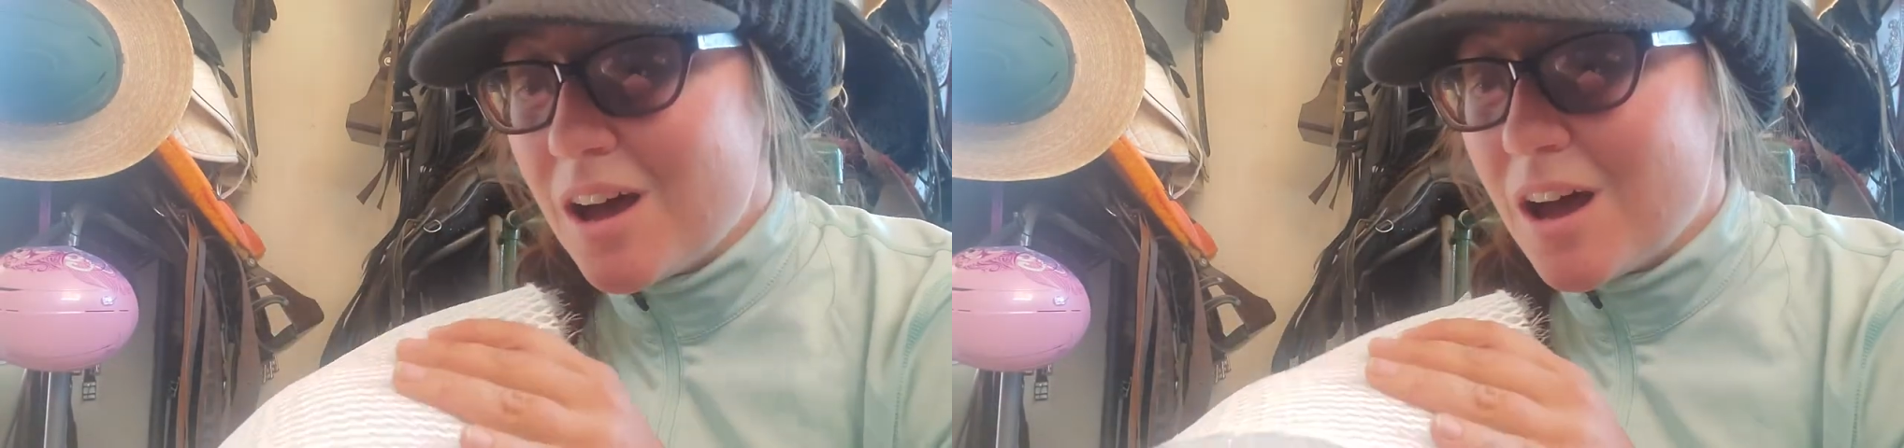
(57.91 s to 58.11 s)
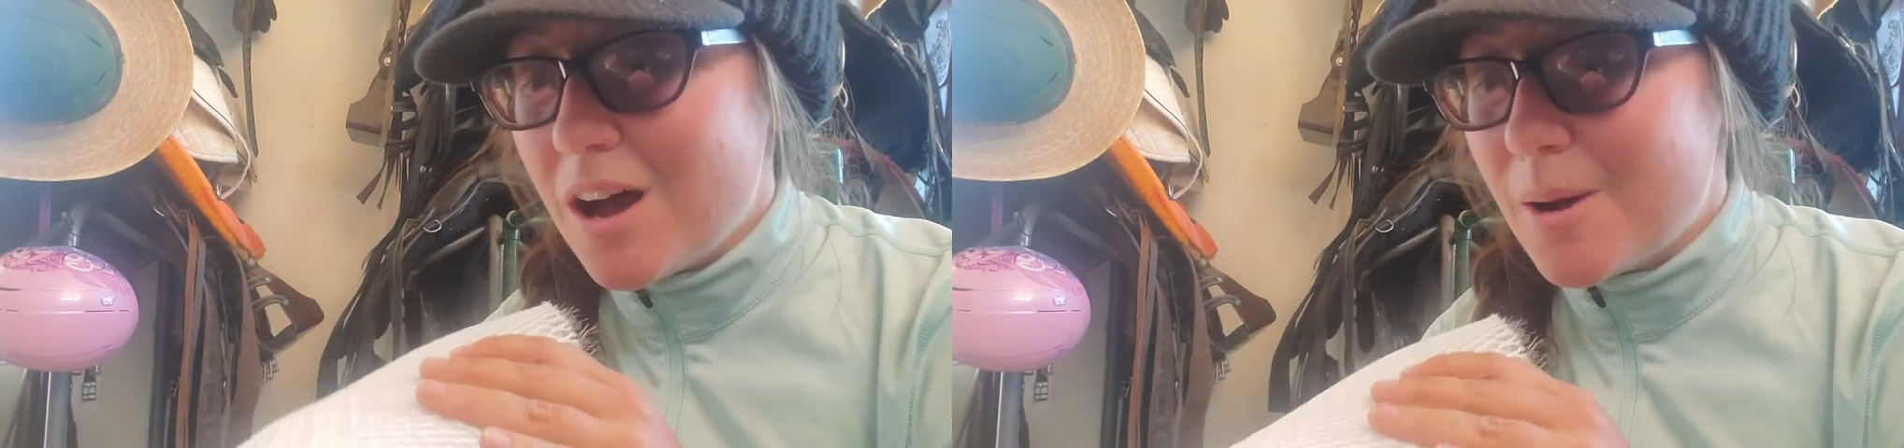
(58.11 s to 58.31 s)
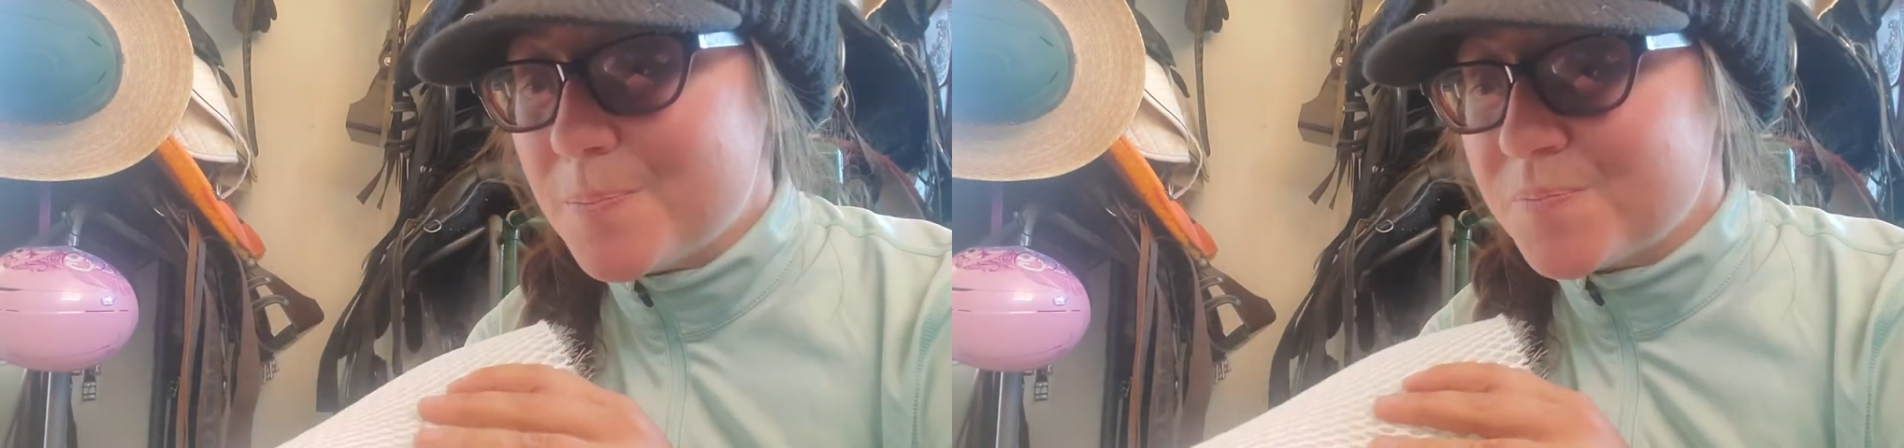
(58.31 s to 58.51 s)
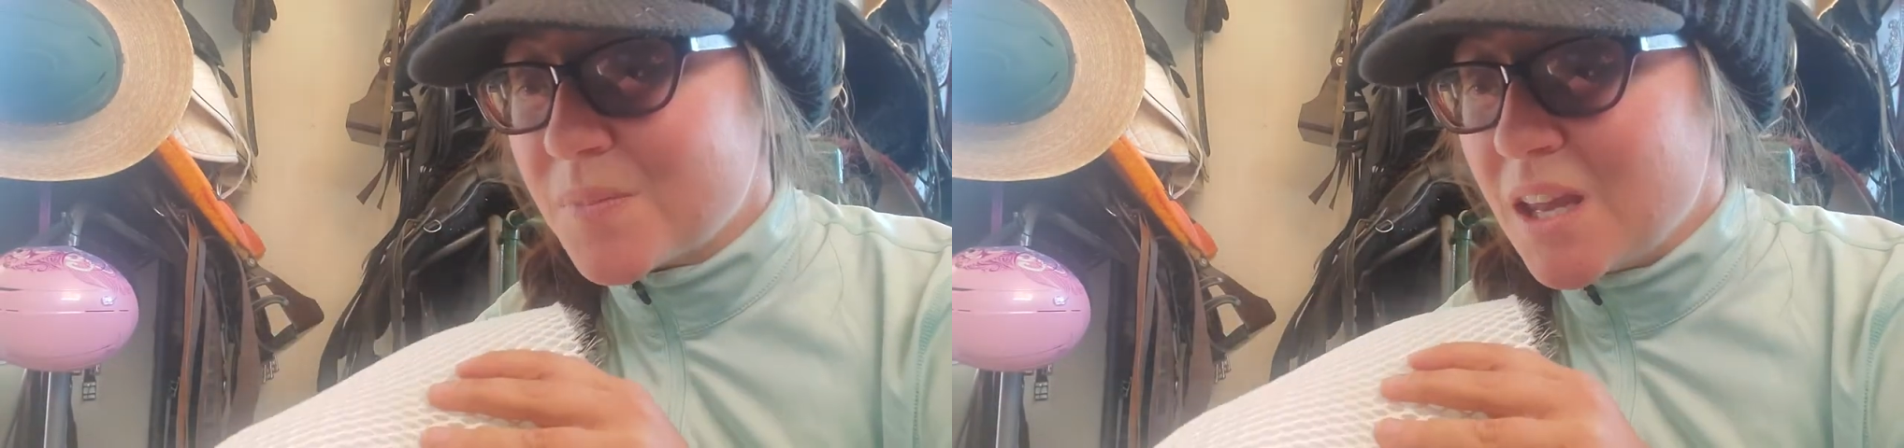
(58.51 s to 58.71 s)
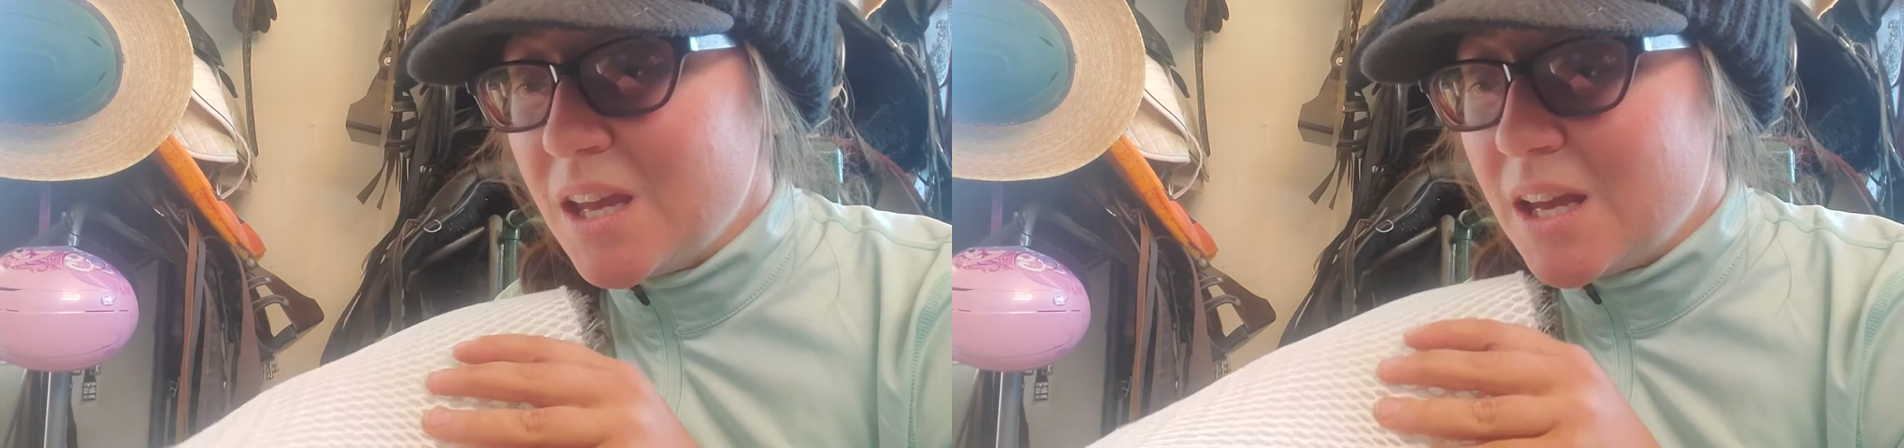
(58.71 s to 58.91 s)
Um,
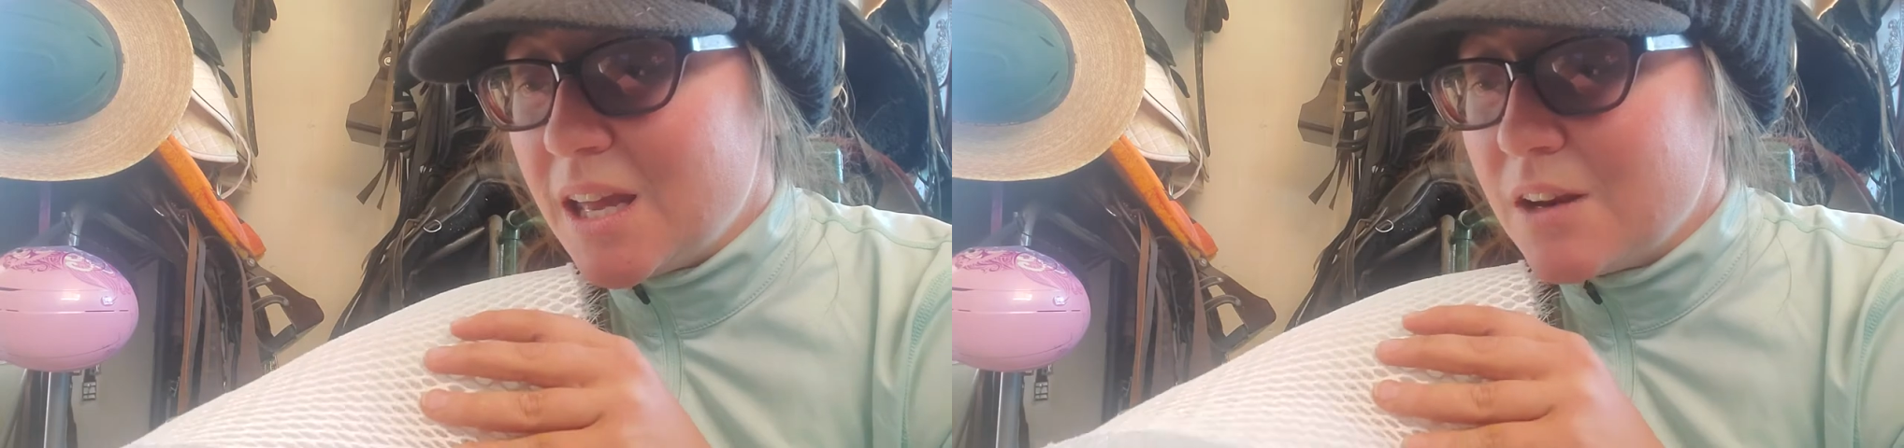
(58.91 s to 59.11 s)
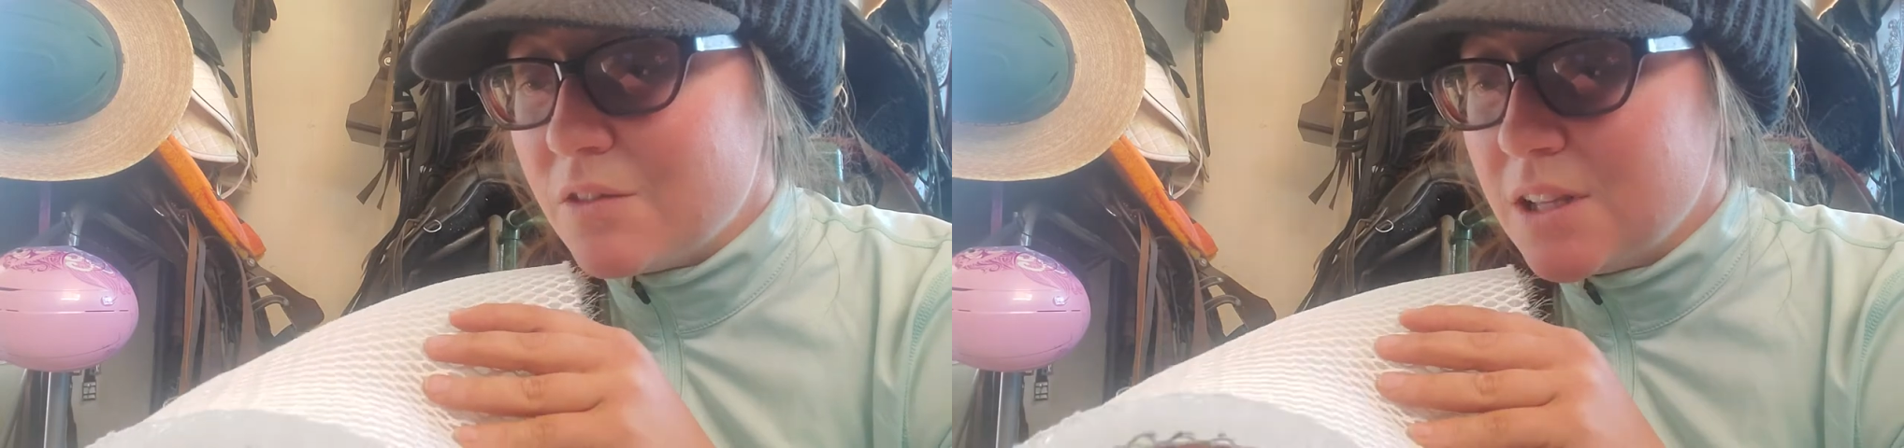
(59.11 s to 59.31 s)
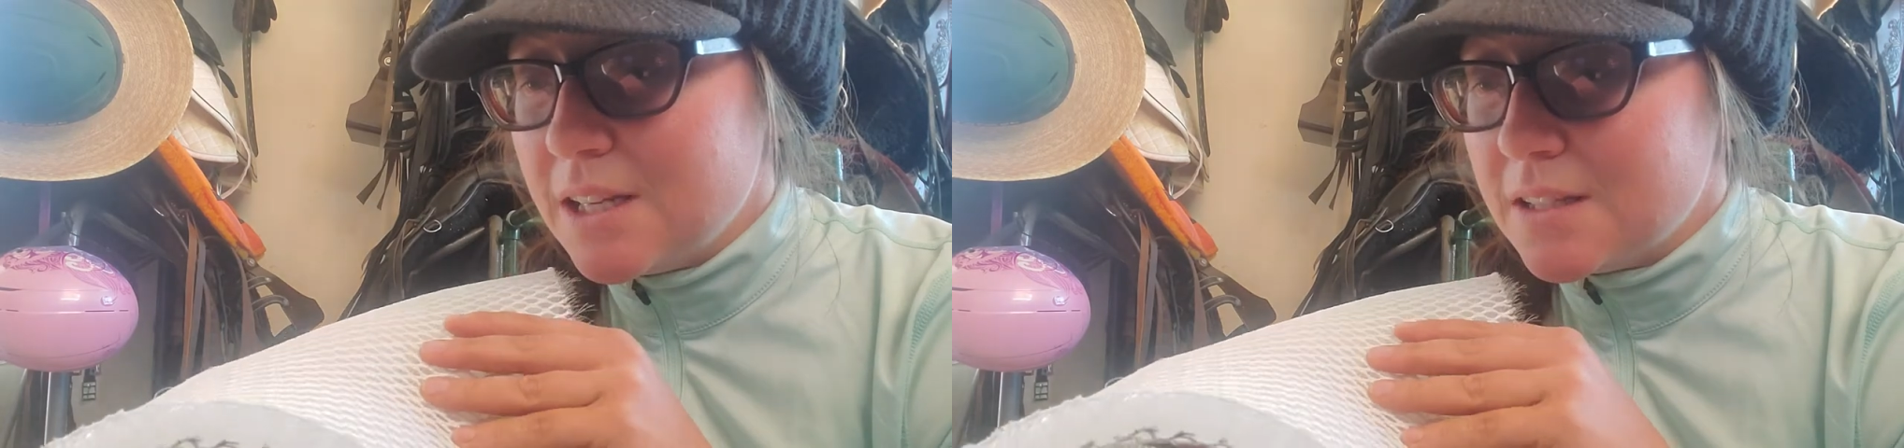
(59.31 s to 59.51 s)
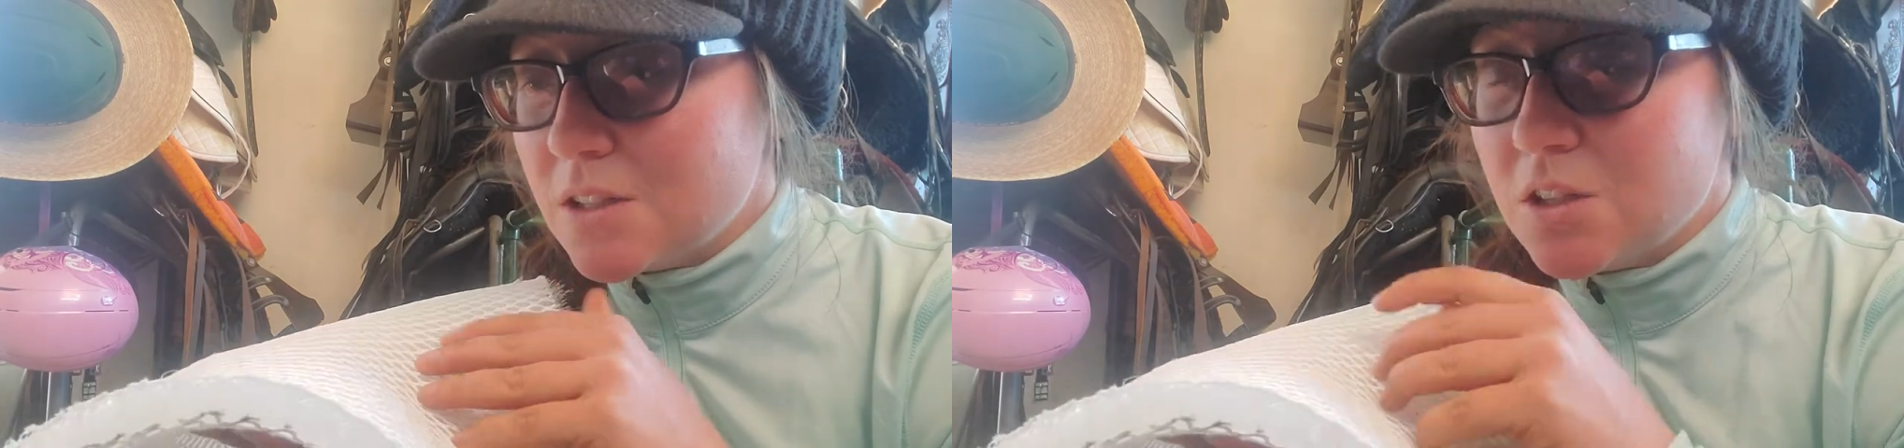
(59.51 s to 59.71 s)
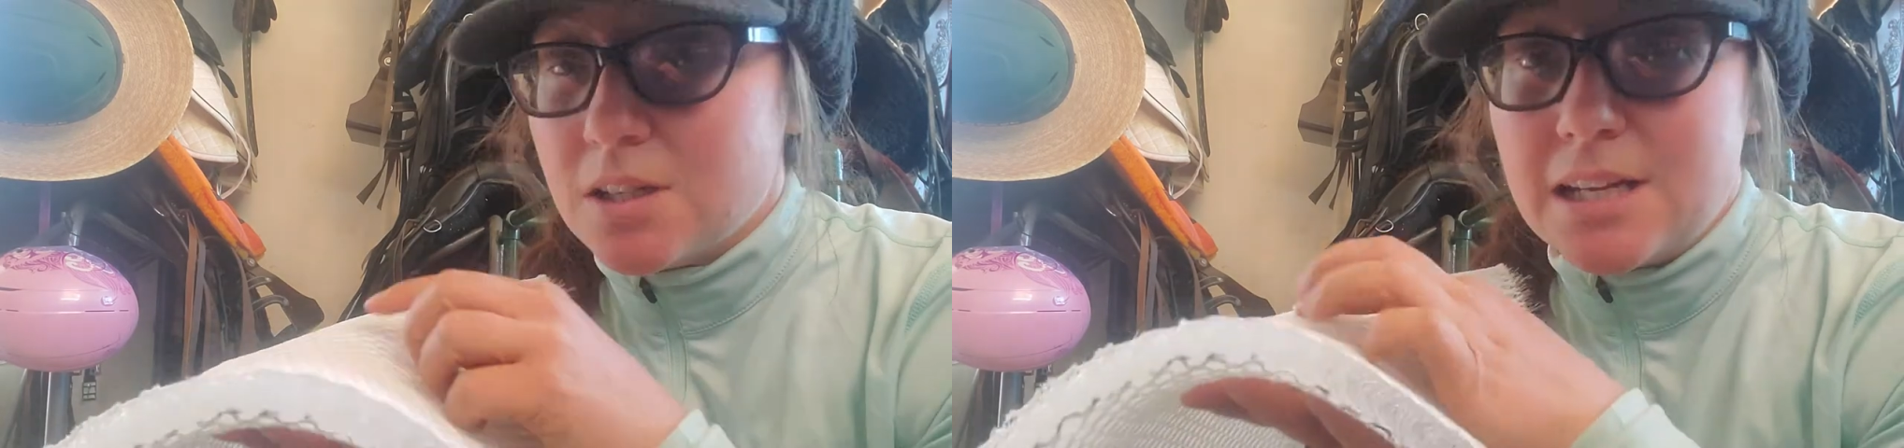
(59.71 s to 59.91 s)
and it really is
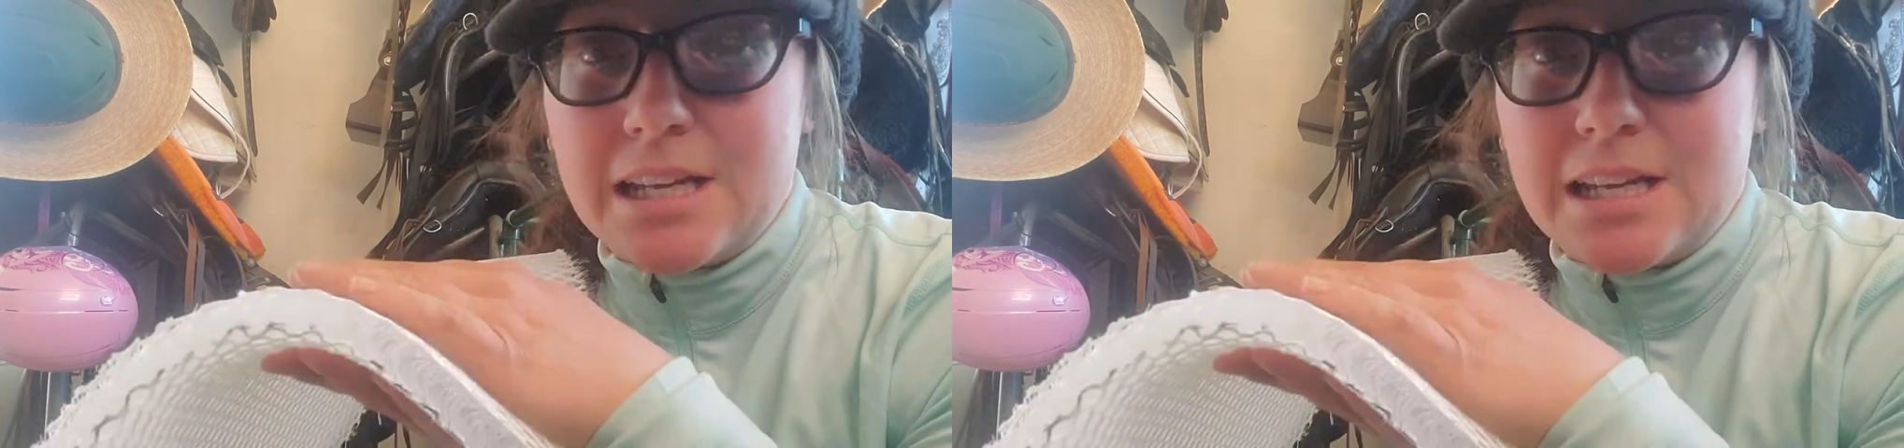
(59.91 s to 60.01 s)
a good